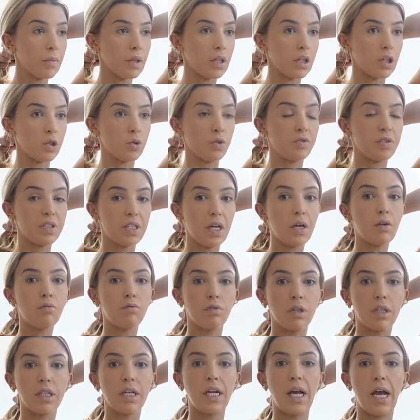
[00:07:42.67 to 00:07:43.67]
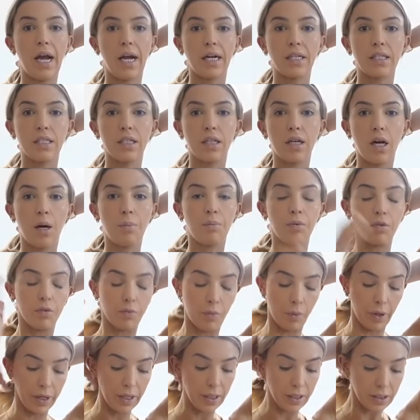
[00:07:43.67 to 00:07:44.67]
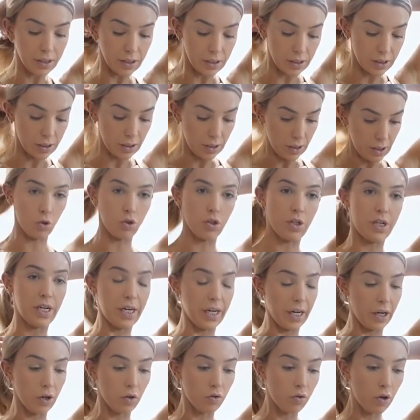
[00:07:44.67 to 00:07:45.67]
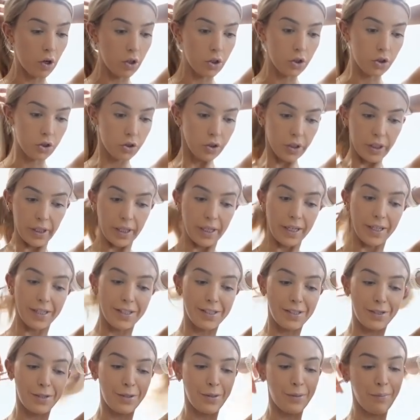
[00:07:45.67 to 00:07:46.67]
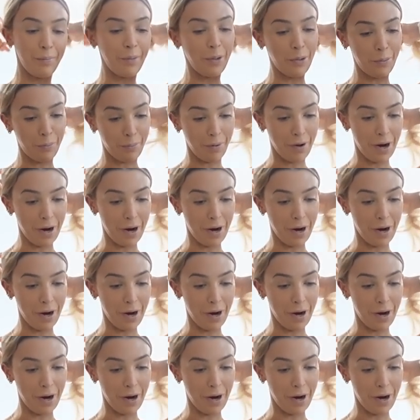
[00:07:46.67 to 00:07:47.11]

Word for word: Because we just had a really hectic couple of weeks. Also need to get groceries, meal